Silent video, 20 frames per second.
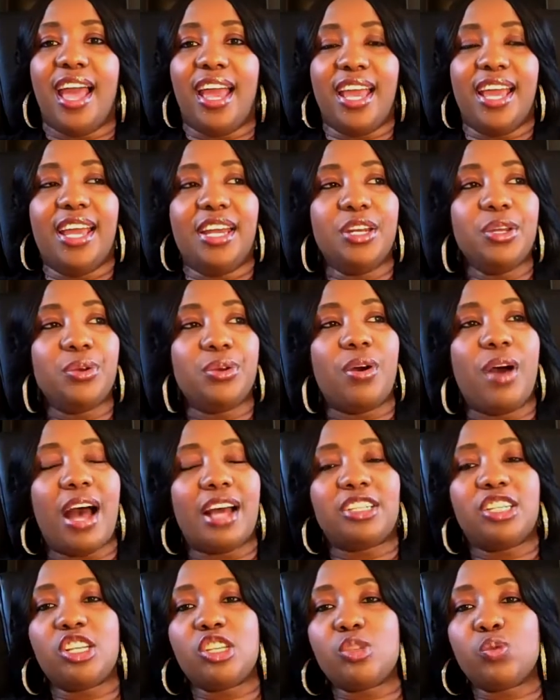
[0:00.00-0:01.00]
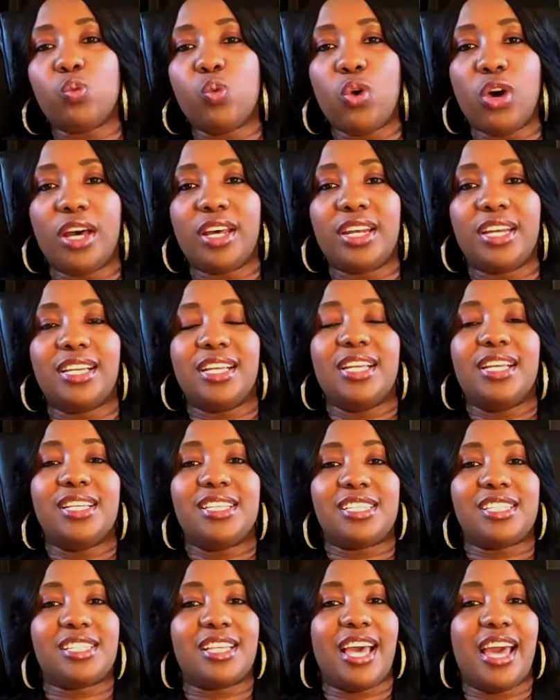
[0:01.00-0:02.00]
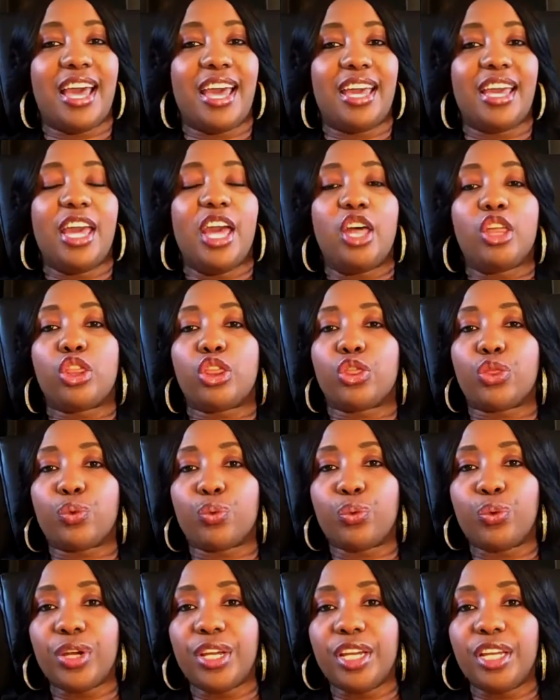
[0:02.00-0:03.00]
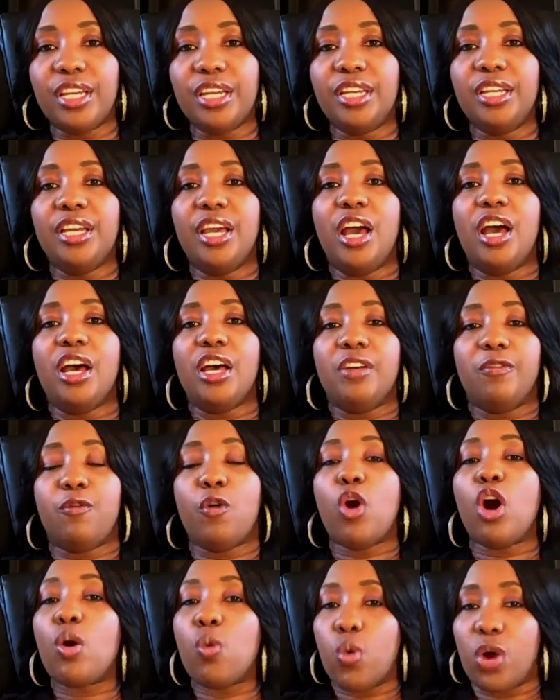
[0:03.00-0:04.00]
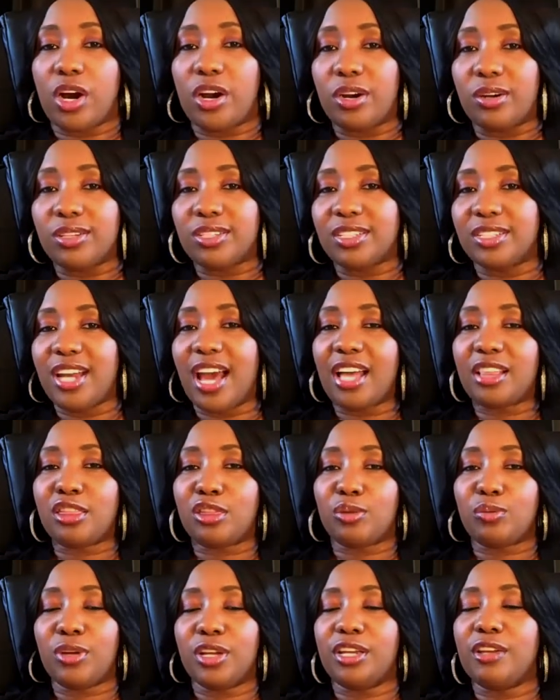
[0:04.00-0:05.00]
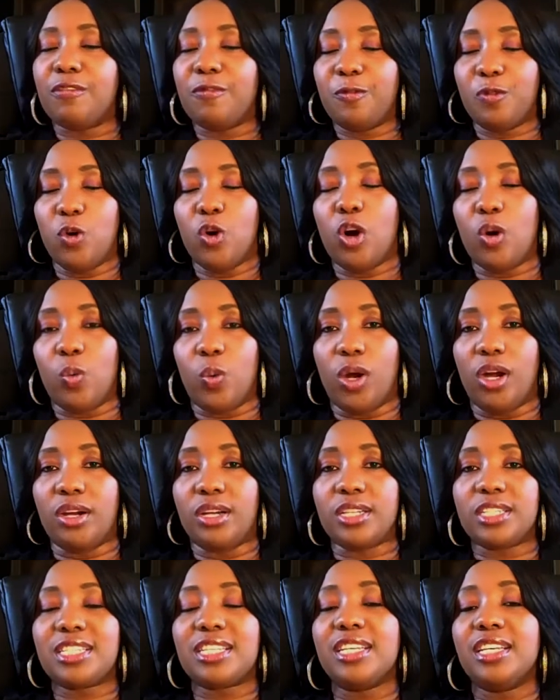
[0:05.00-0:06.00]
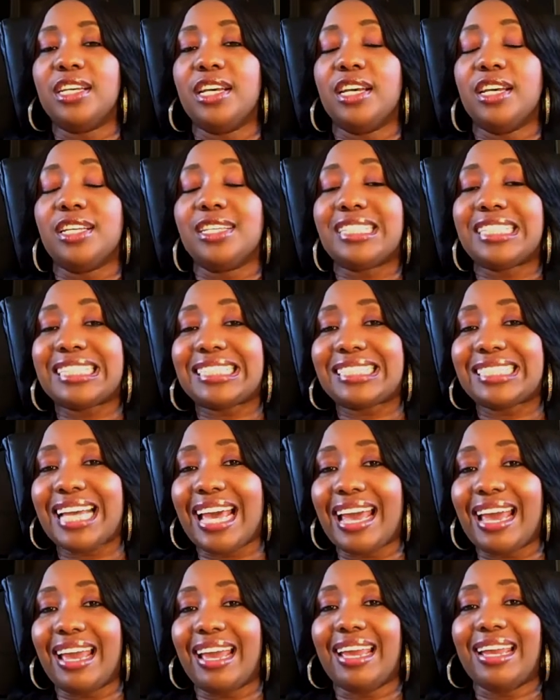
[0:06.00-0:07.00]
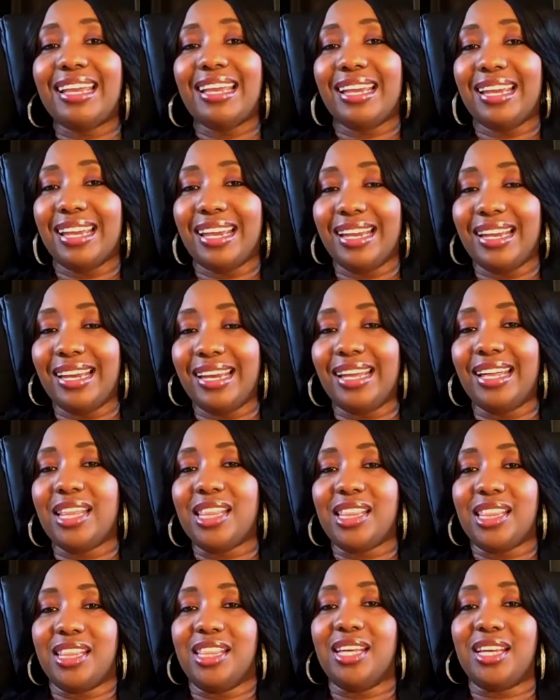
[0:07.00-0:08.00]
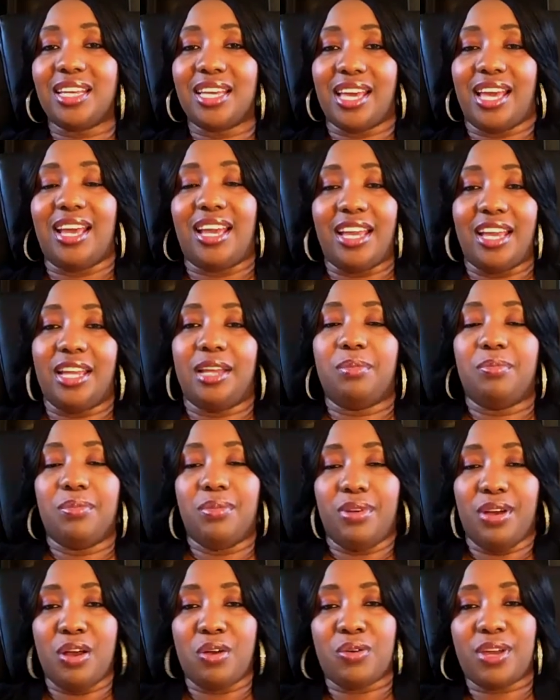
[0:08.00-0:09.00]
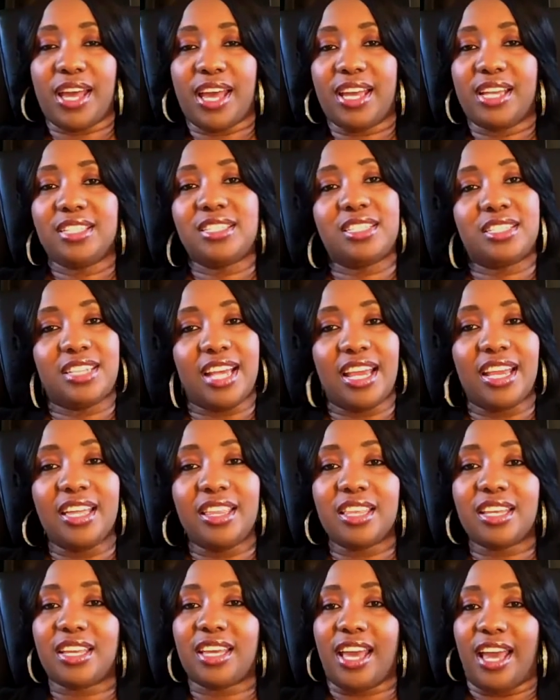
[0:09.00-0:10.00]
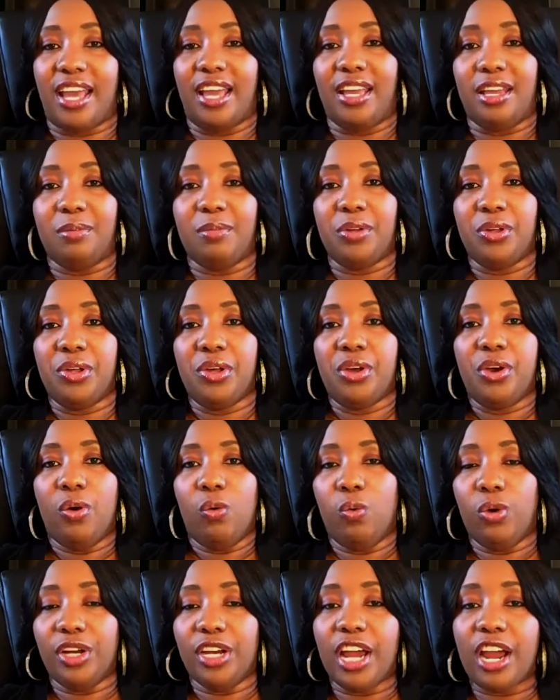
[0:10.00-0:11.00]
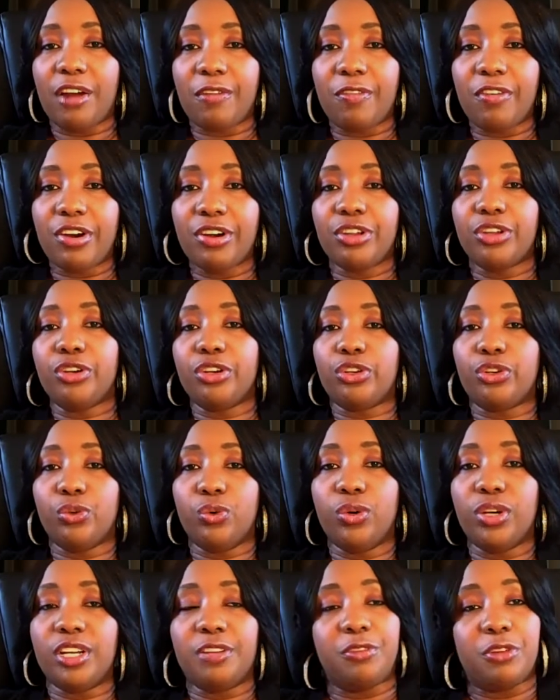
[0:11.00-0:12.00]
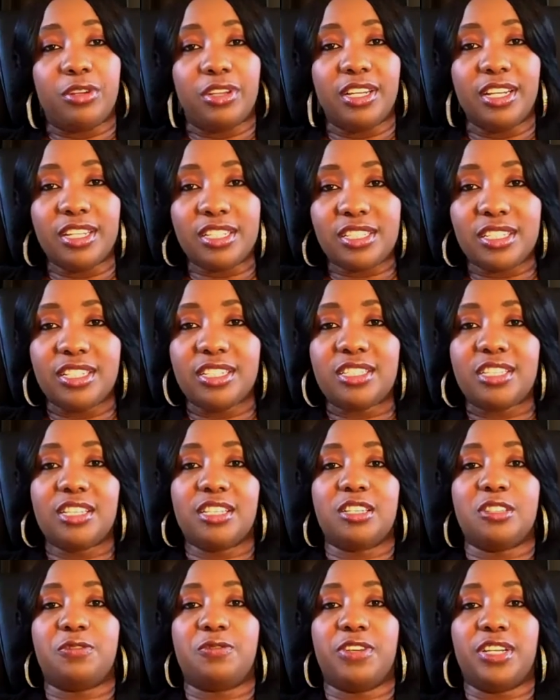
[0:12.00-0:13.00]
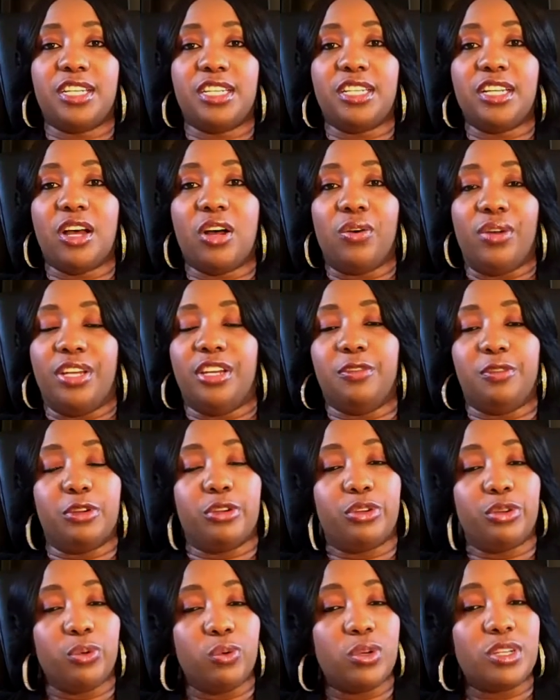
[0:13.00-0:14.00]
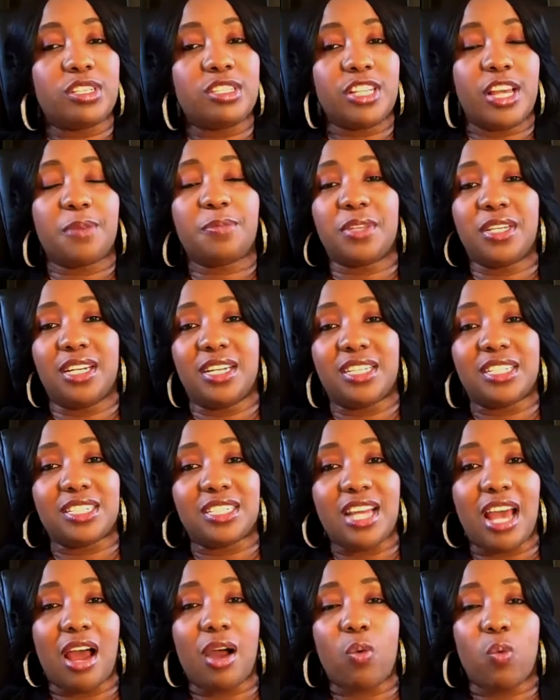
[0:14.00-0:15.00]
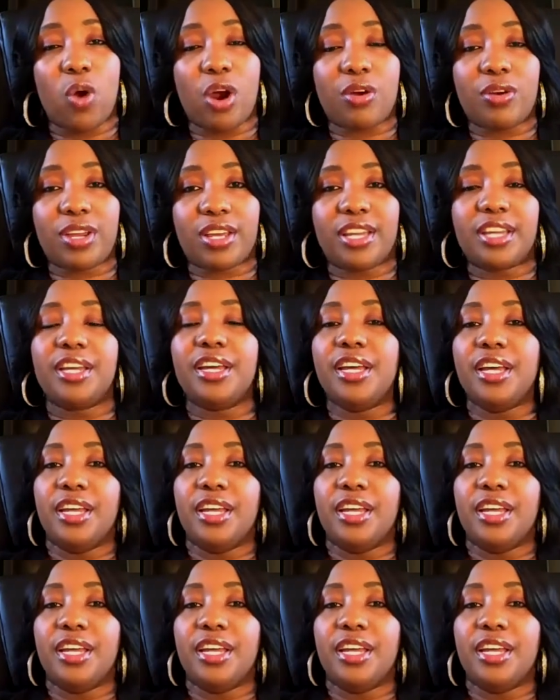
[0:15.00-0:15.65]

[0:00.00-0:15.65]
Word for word: And, you know, I just want to say three, four words, not three, four words. Stay in the game, okay? Stay in the game. Whatever you're doing, if you're listening to this video and if you're doing something that is not working,